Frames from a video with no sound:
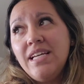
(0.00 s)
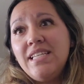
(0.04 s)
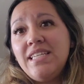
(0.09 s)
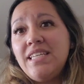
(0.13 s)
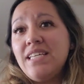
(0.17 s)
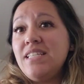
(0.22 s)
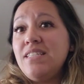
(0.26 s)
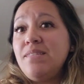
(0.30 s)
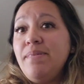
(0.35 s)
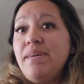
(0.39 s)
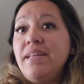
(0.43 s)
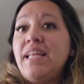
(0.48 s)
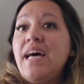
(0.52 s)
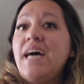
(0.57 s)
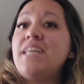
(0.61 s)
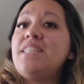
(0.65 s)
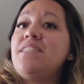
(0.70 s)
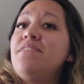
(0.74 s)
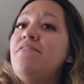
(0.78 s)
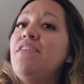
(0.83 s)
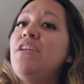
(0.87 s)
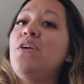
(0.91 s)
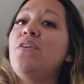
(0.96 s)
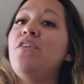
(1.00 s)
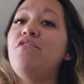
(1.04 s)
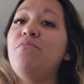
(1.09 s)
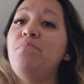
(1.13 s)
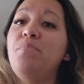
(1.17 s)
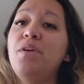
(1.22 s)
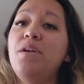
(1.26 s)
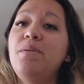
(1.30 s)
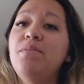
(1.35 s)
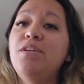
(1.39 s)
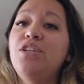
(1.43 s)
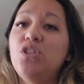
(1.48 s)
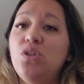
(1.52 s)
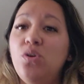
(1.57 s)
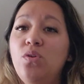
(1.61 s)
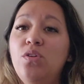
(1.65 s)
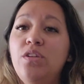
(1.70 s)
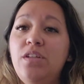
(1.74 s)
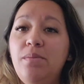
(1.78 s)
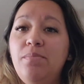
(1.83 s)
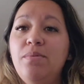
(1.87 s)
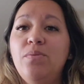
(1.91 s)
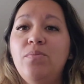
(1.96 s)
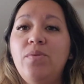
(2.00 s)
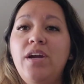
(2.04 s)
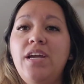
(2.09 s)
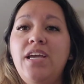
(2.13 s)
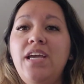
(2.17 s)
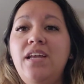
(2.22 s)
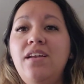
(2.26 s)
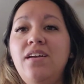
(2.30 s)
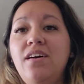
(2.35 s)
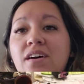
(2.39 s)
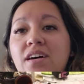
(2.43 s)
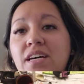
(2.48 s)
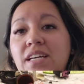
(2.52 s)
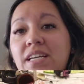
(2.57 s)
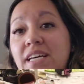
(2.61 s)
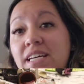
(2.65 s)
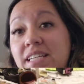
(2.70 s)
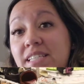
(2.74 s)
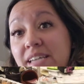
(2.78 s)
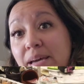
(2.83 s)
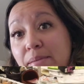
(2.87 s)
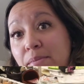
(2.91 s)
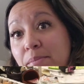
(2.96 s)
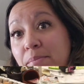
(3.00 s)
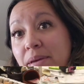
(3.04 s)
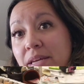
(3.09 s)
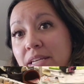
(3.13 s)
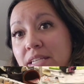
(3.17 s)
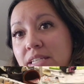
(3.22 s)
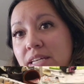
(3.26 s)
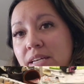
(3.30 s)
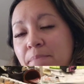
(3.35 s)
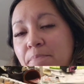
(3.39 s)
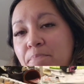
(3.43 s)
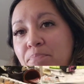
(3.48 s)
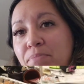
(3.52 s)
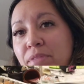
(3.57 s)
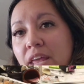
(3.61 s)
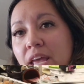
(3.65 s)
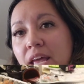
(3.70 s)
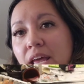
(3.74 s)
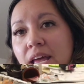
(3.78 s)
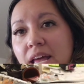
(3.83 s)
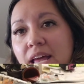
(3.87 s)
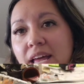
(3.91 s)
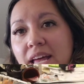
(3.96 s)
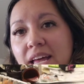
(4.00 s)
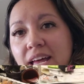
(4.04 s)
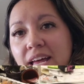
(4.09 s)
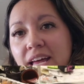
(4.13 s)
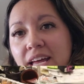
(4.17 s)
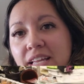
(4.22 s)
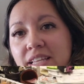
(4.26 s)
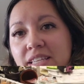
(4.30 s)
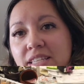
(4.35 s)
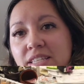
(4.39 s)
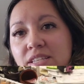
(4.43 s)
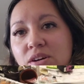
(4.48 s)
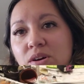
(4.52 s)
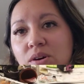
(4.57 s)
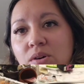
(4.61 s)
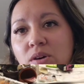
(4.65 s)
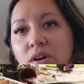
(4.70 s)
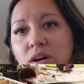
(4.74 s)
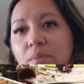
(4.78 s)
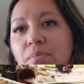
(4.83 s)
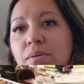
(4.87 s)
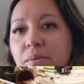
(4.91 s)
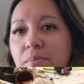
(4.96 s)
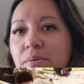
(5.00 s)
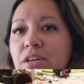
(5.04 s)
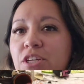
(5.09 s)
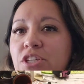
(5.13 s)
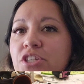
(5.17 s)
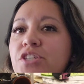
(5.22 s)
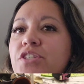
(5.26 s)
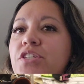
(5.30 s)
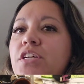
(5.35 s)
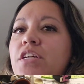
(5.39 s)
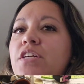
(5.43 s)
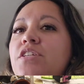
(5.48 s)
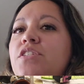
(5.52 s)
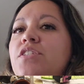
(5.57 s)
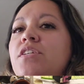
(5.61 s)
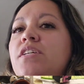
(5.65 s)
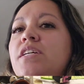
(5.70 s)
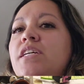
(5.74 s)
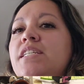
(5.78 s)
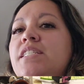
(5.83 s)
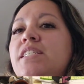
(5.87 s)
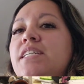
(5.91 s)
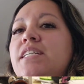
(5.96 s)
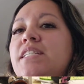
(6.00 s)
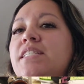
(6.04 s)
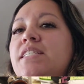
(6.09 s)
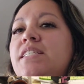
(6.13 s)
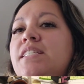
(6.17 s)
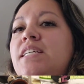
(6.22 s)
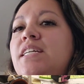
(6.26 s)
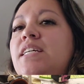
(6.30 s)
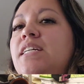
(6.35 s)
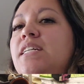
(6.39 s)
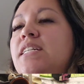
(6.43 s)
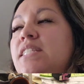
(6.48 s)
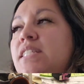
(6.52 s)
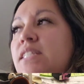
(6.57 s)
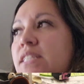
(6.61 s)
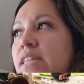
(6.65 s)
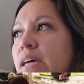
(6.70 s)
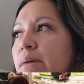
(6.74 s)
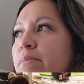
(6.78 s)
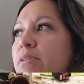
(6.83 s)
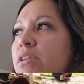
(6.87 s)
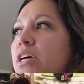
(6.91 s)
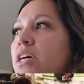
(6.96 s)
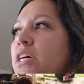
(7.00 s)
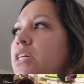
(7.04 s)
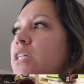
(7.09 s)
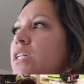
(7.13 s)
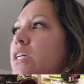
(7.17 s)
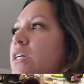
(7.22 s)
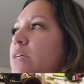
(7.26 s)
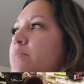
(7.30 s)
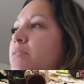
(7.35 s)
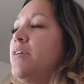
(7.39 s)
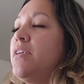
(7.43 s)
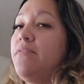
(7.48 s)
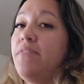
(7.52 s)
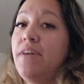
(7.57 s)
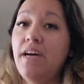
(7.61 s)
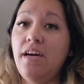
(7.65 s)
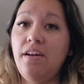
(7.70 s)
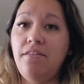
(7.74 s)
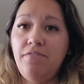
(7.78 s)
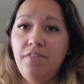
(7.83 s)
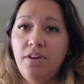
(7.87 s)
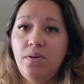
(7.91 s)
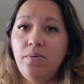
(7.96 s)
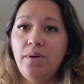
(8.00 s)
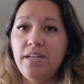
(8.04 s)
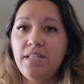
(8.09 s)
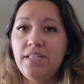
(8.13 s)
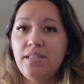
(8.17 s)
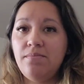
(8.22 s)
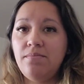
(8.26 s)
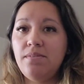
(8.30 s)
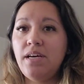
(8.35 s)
Since my last video, I've pretty much only been working on a diamond painting. And so I'll put pictures here so you guys can see. It's a diamond art club that I've had for quite